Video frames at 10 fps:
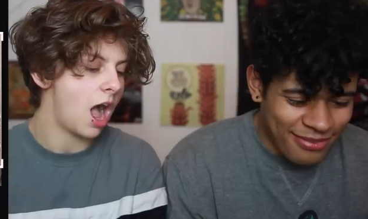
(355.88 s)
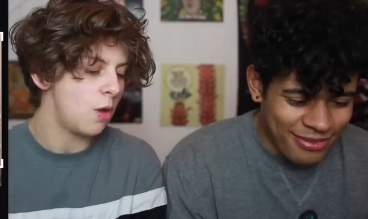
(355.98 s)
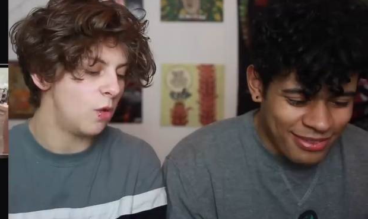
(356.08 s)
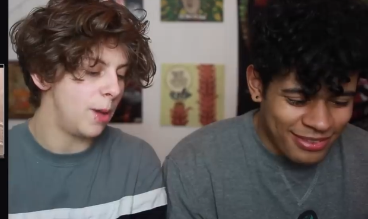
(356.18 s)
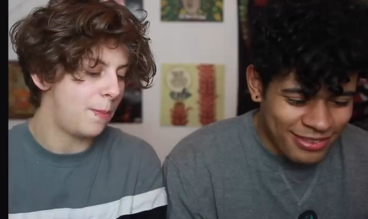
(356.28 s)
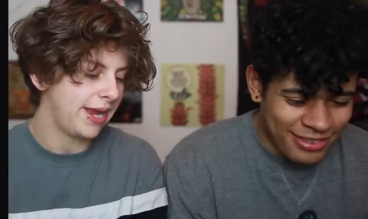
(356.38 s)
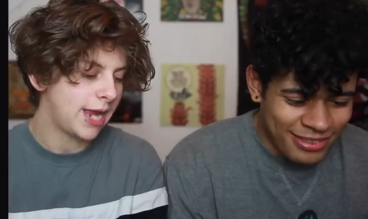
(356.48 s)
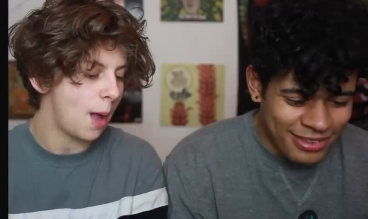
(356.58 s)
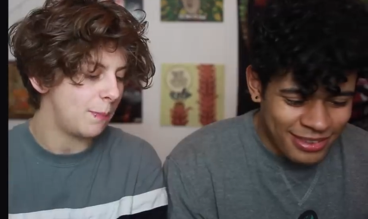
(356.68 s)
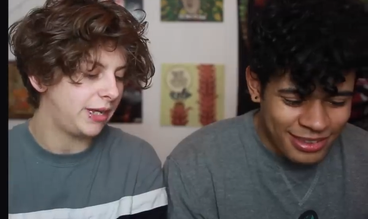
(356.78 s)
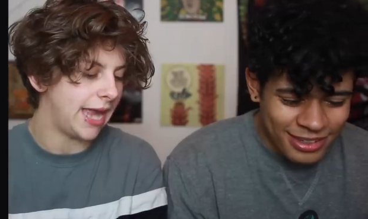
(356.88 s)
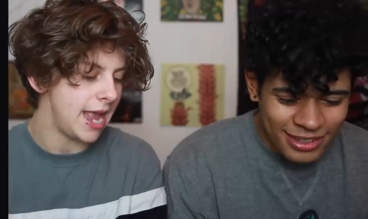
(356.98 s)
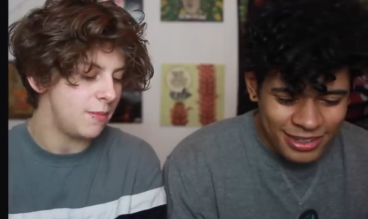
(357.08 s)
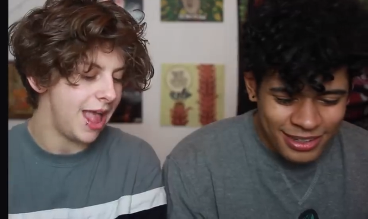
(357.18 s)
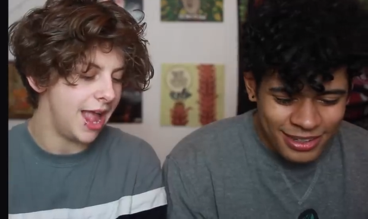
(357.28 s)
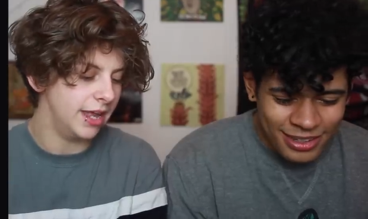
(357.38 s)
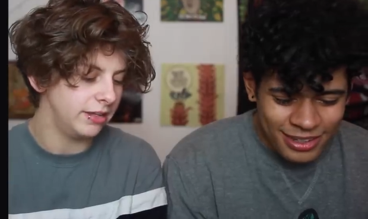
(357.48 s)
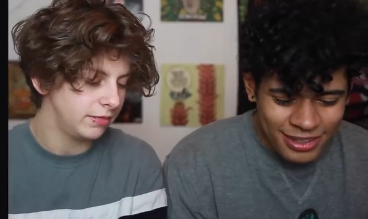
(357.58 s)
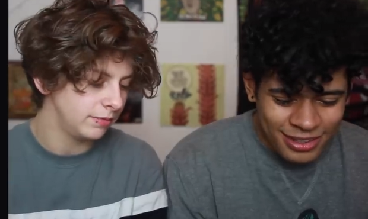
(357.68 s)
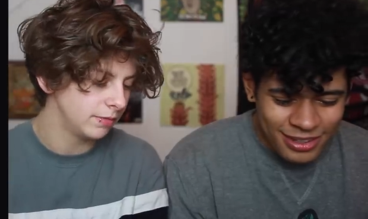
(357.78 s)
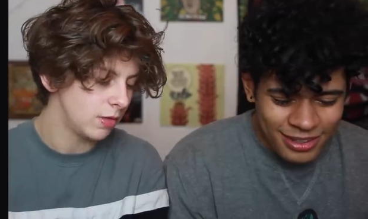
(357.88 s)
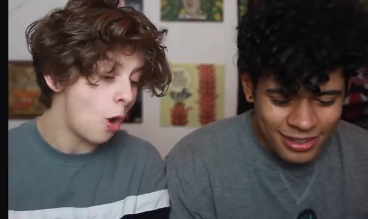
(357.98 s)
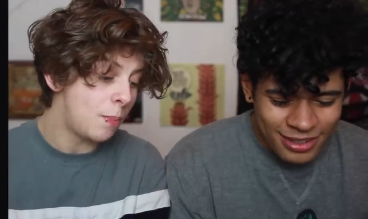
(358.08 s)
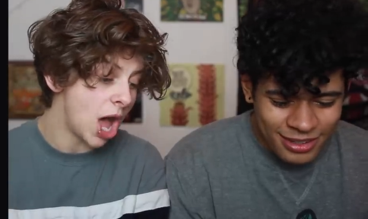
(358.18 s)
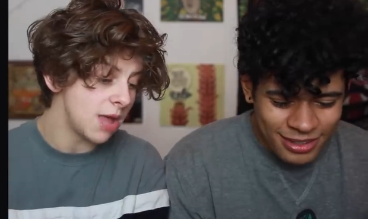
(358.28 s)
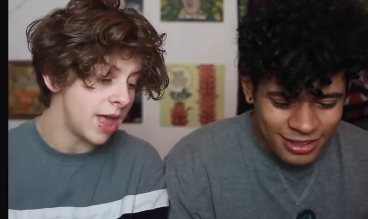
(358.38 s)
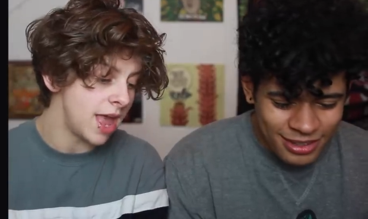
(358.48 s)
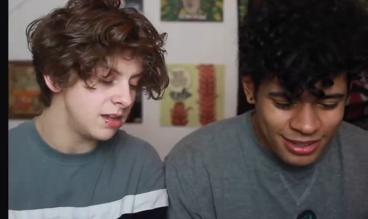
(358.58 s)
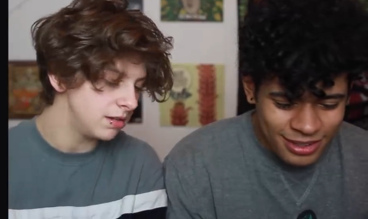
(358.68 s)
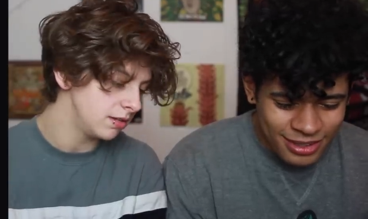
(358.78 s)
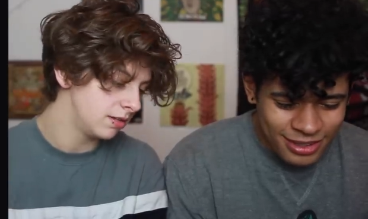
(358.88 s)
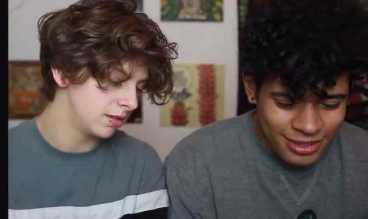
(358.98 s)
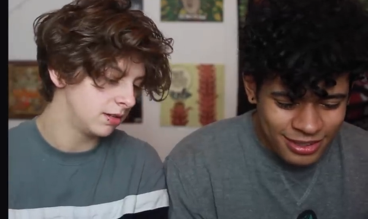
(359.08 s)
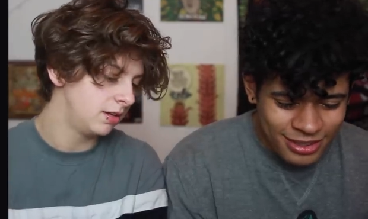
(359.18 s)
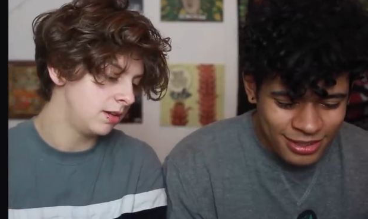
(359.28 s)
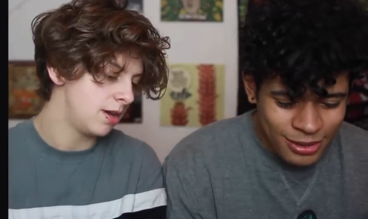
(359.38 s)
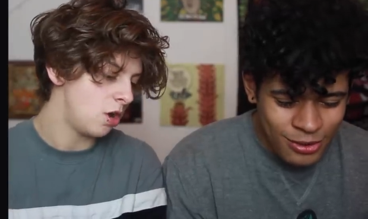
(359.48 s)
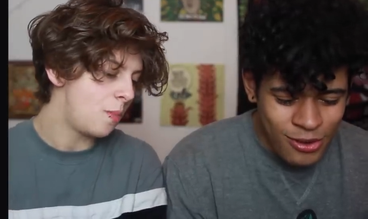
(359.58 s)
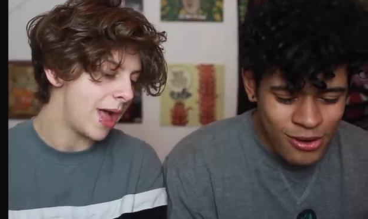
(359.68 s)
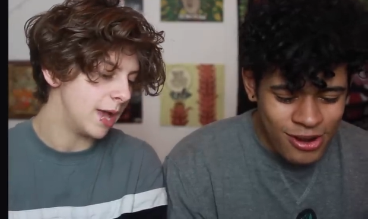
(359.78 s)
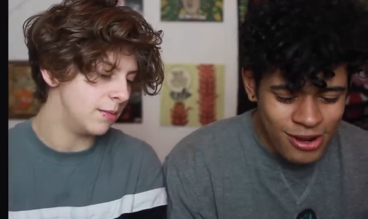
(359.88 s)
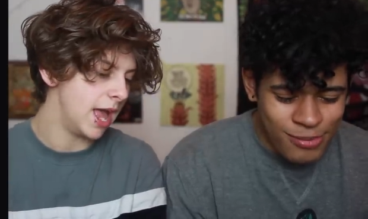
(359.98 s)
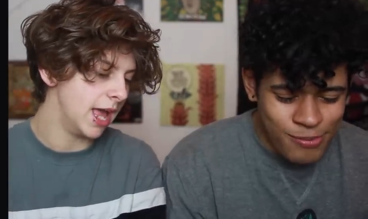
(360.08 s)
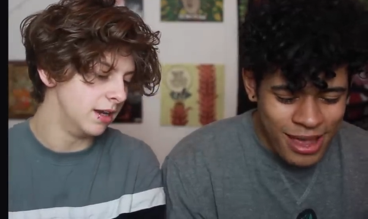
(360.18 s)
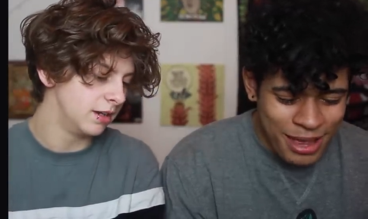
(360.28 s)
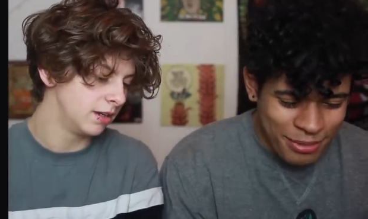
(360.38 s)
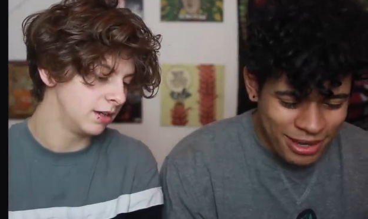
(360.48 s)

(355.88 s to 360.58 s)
Speaker 1: I wanna pick up gay men or bi men
Speaker 2: or, or pan men. Pan